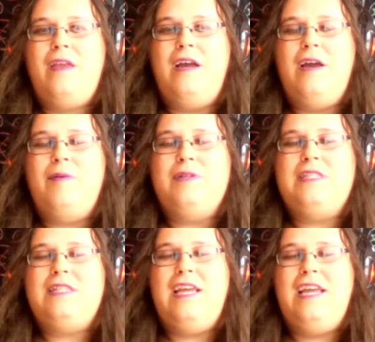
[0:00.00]
i would
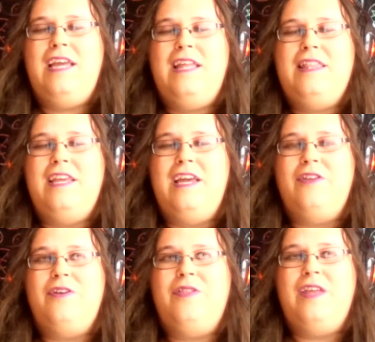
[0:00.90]
say the
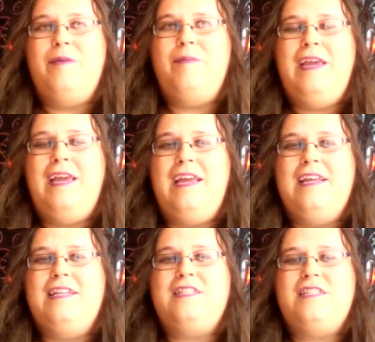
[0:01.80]
other thing being
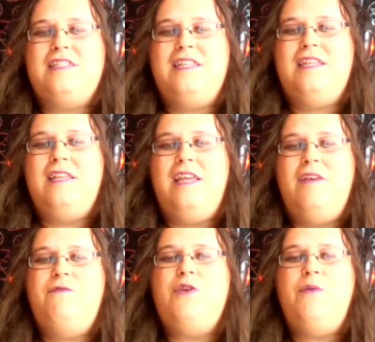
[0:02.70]
is is
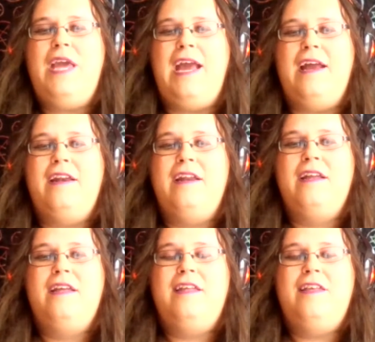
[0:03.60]
if you can
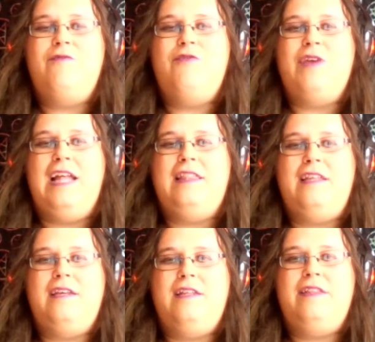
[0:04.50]
if you've got
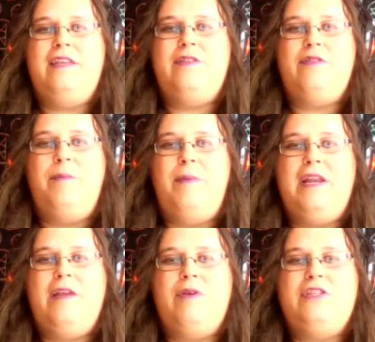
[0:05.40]
the, the either the
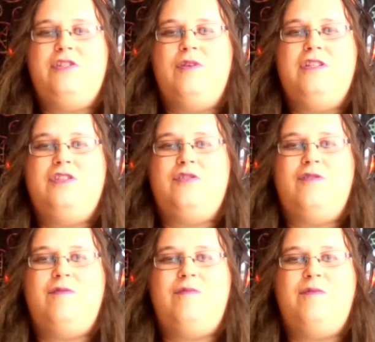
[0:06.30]
money resources
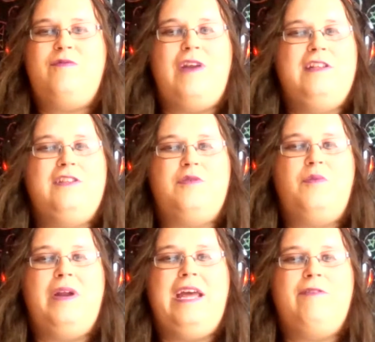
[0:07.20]
or friends or
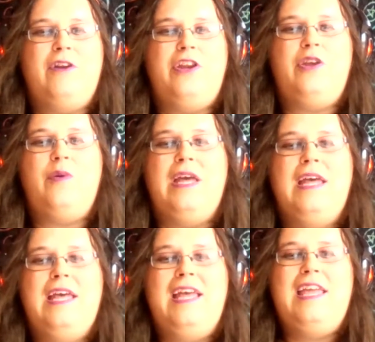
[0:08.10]
whatever to do it
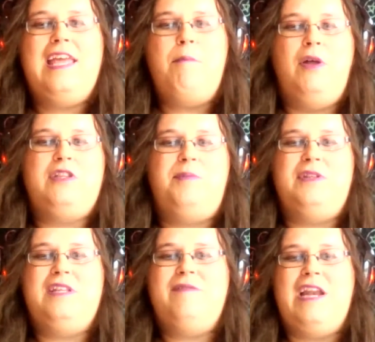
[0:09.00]
get
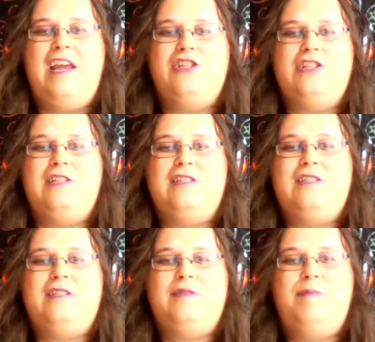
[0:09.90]
multiple
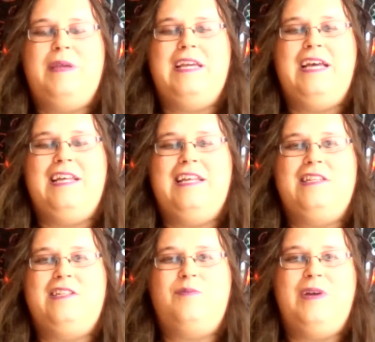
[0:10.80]
divinations
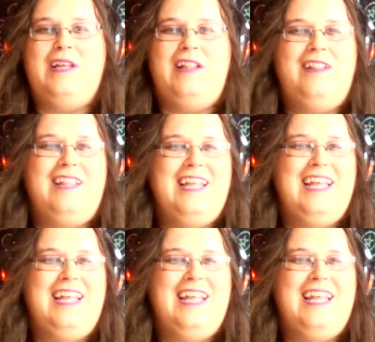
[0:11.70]
because well